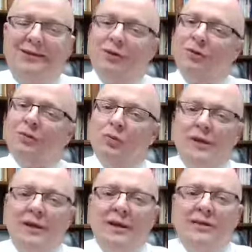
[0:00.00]
You know, when
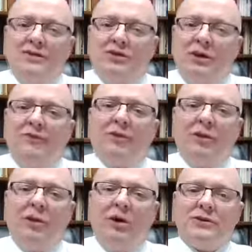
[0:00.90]
we suffer
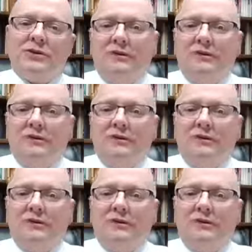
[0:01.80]
the loss